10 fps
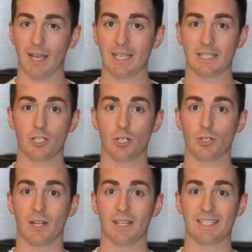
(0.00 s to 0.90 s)
is to do
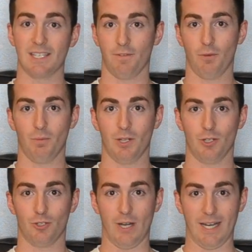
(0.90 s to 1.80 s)
something different with your
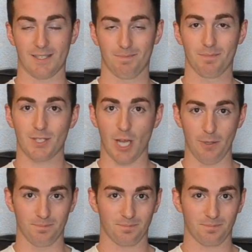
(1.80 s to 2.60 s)
tricks. So,